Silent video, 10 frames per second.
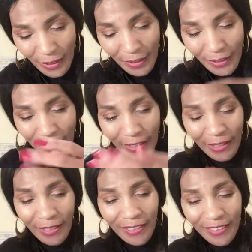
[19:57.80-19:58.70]

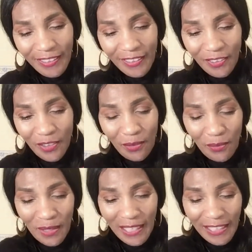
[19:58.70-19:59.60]
Honey, you know
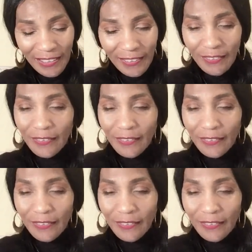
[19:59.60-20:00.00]
what?